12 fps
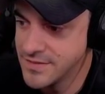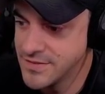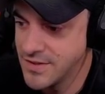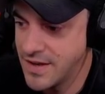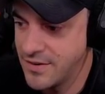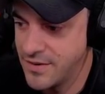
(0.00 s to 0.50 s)

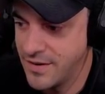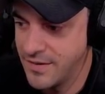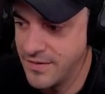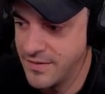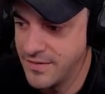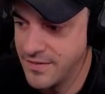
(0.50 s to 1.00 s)
So I don't know.
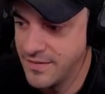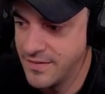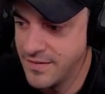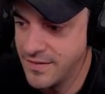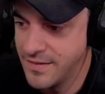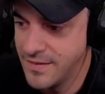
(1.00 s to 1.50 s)

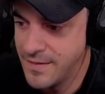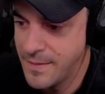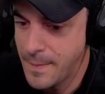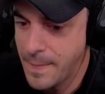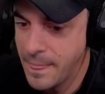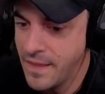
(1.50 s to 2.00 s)

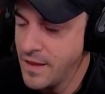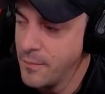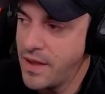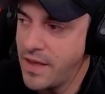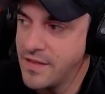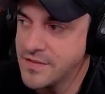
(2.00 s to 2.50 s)

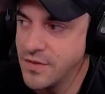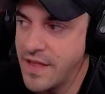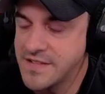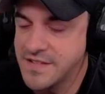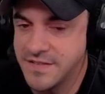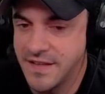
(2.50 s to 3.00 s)
But, and so
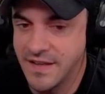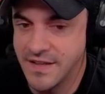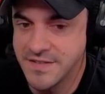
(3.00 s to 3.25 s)
that's the thing.